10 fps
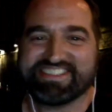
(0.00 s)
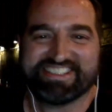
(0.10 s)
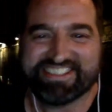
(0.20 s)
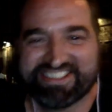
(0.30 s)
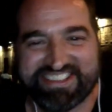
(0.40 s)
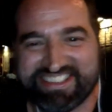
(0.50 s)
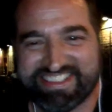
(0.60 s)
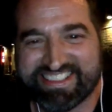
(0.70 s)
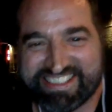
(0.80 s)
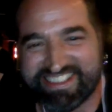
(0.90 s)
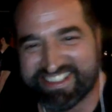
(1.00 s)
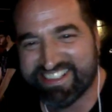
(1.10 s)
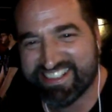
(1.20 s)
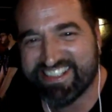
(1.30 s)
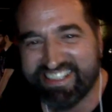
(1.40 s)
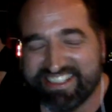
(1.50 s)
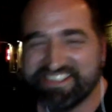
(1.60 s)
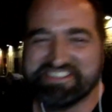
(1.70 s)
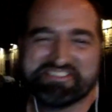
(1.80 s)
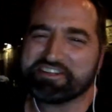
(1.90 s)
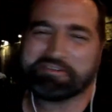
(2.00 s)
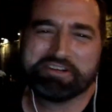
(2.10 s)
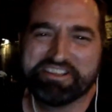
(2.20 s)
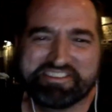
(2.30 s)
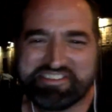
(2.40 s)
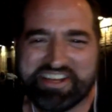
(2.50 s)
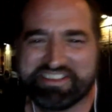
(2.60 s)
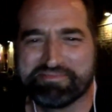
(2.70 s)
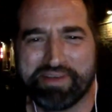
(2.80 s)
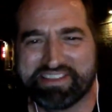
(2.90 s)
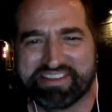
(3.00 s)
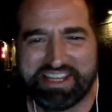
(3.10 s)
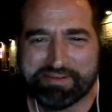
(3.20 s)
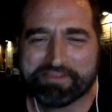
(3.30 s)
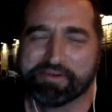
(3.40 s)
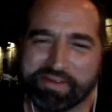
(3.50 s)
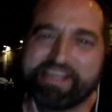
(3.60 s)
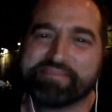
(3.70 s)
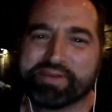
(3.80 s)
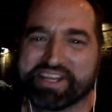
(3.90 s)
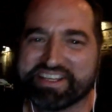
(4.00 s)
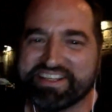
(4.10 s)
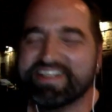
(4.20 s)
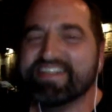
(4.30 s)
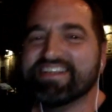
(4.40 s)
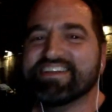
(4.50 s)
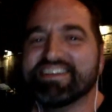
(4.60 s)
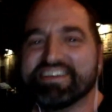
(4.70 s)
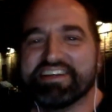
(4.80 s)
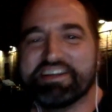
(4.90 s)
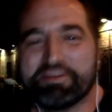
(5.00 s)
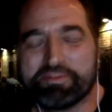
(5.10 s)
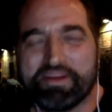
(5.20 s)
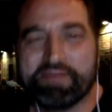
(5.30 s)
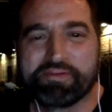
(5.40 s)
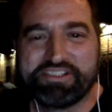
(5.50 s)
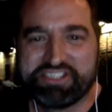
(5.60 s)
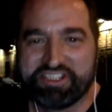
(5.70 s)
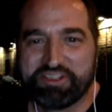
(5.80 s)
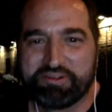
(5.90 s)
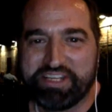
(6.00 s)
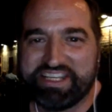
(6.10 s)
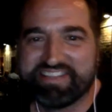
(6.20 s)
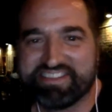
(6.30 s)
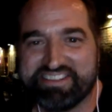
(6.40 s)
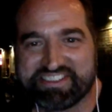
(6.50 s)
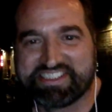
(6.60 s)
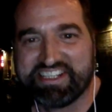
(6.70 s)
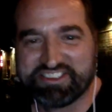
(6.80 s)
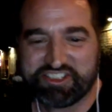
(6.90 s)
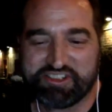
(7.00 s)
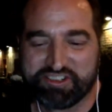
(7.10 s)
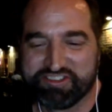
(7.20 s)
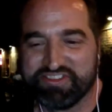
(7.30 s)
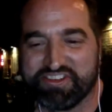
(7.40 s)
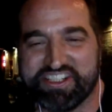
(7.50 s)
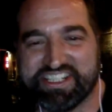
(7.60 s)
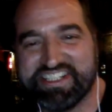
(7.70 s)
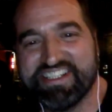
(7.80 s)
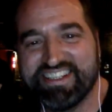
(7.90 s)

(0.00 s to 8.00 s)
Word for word: You know? It's like, well, it's not the best game ever made, but I, I appreciate that we hit that nostalgia nerve for you.